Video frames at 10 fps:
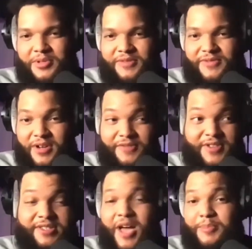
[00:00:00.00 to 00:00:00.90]
a couple
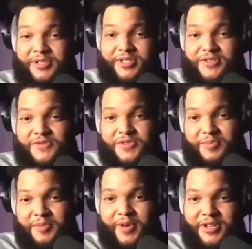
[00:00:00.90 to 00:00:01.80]
of his compositions for
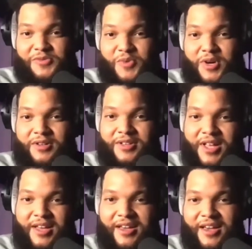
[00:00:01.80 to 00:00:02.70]
the big band as well.
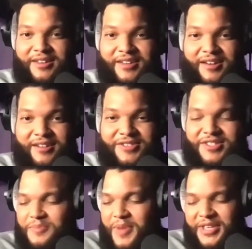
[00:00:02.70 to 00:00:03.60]
And
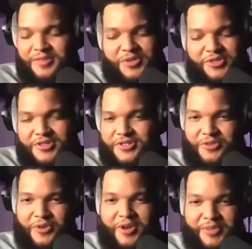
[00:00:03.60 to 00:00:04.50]
just amazing
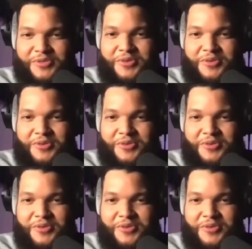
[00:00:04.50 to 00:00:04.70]
musician, great